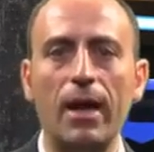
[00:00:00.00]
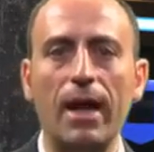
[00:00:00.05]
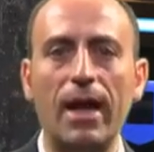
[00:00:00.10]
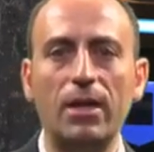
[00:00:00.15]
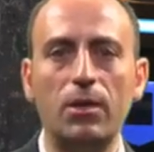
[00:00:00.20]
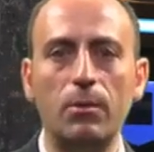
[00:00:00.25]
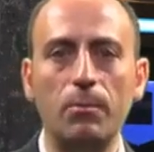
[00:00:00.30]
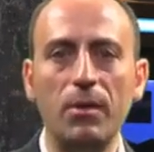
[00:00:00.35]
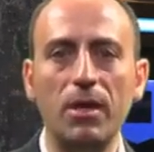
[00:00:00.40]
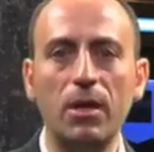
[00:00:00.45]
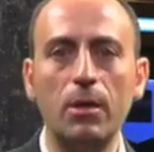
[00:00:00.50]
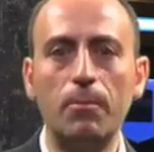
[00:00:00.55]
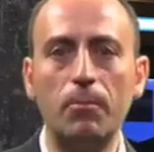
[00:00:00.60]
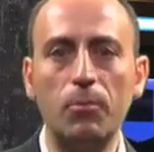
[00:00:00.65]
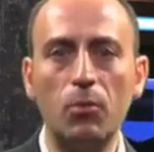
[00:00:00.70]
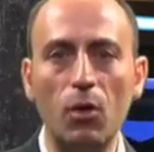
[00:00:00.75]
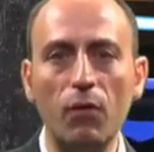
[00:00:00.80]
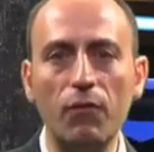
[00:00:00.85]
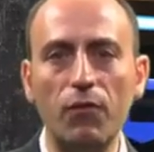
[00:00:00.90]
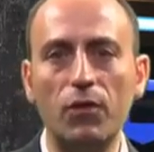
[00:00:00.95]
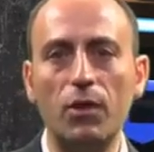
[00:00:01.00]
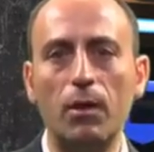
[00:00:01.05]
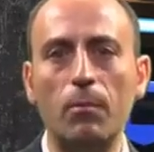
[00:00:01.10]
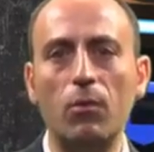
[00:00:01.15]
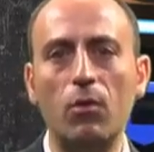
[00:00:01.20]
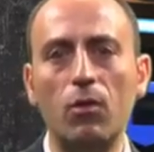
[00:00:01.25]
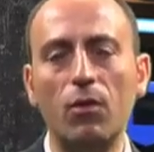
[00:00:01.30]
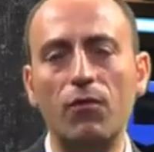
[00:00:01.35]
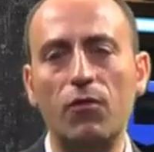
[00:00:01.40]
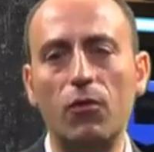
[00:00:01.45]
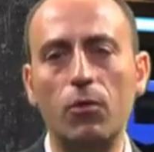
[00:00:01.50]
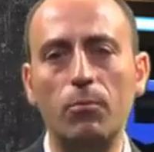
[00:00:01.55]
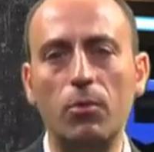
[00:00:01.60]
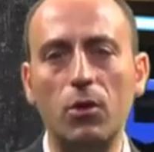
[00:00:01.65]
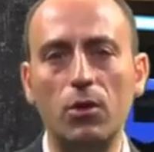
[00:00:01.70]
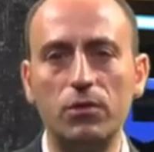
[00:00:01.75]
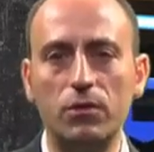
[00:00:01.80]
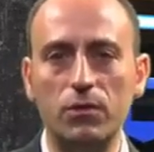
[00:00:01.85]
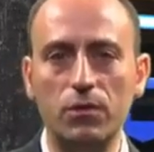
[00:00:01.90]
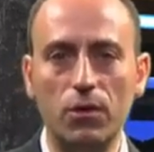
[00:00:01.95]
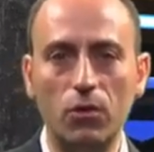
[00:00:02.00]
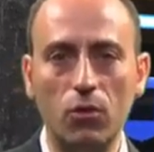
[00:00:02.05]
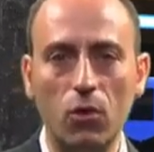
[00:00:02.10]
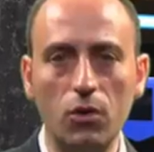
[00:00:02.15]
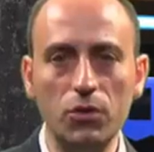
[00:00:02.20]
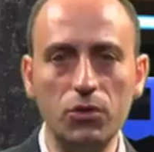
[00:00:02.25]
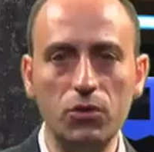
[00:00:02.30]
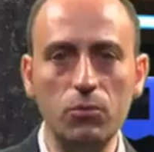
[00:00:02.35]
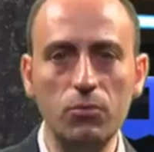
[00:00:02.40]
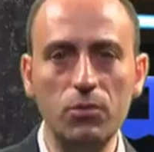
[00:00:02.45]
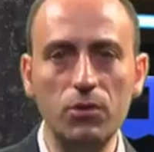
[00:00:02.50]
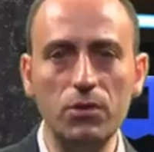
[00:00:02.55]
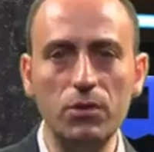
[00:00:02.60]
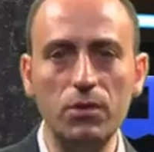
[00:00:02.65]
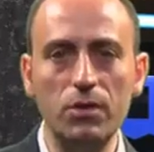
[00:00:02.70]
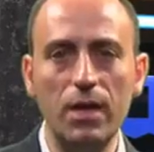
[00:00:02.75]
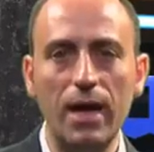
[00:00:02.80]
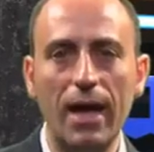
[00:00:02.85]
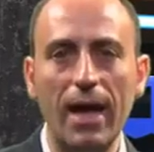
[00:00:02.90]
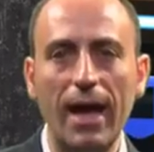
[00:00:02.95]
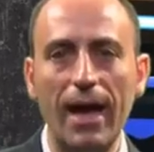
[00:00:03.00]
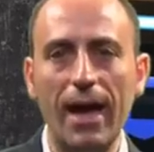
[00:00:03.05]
at being profitable for both the consumers